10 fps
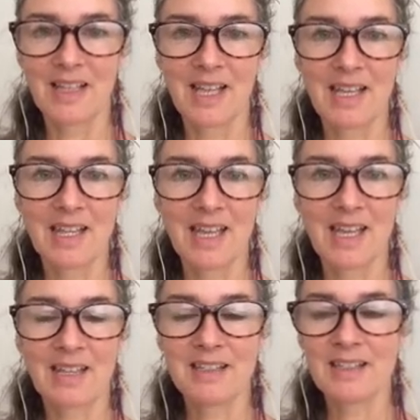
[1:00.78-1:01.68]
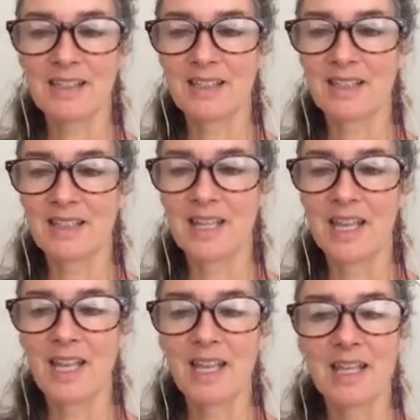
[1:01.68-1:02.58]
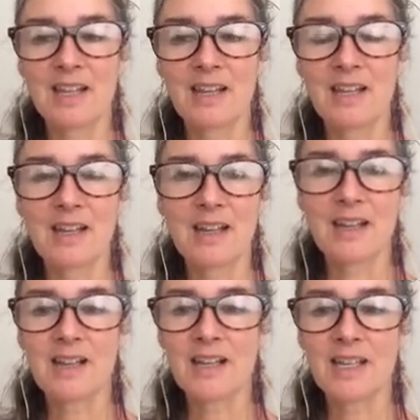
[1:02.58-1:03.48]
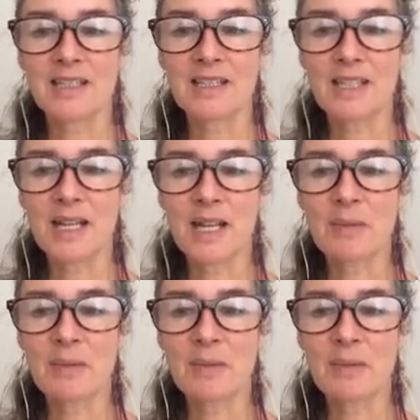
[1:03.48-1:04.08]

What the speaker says: And again, Yaga atra